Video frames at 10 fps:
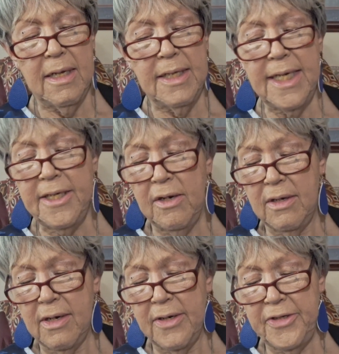These are
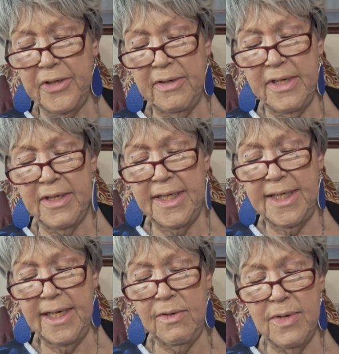larger. There's
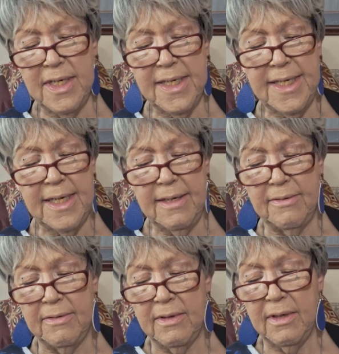sequins
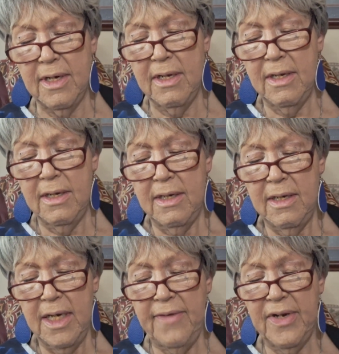and
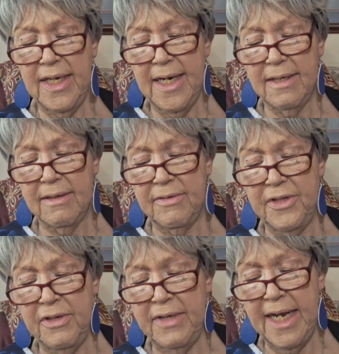even little
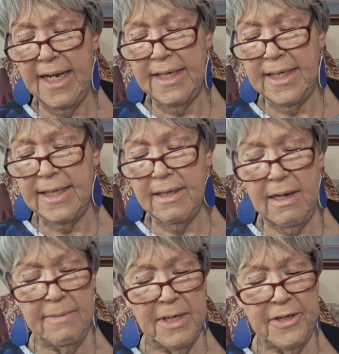doodads.
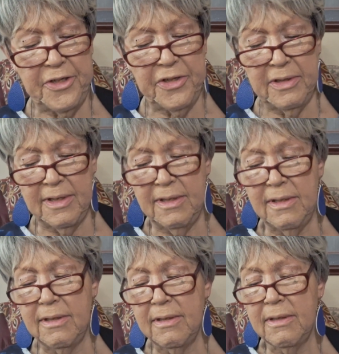I'm not sure
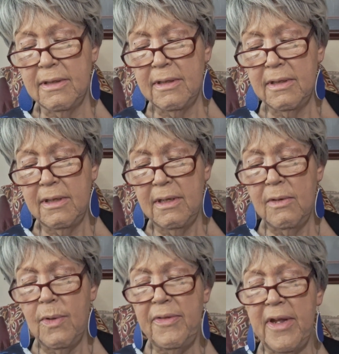
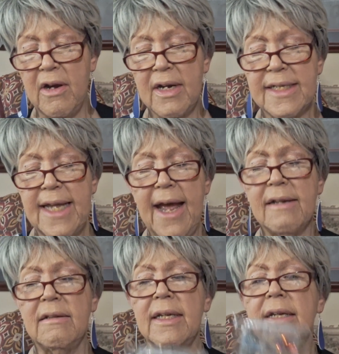what they are
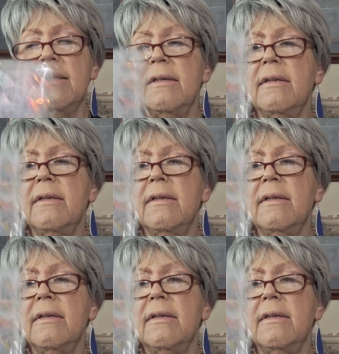exactly.